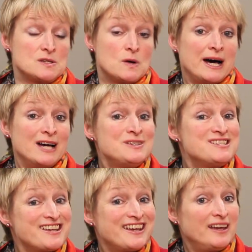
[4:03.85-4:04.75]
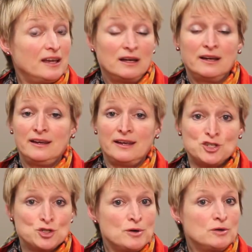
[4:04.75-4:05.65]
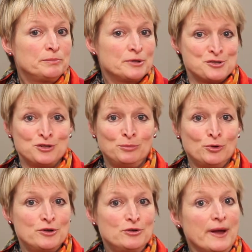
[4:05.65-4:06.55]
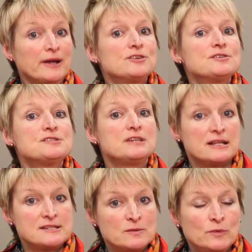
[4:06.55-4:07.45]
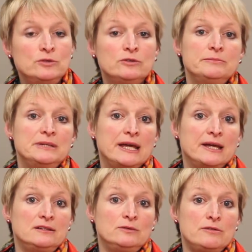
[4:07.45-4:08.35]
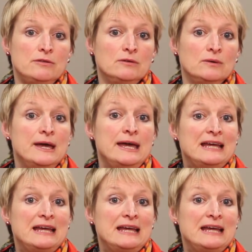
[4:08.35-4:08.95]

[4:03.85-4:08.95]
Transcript: So I would say, get your own personal board of directors, get someone who can be candid with you,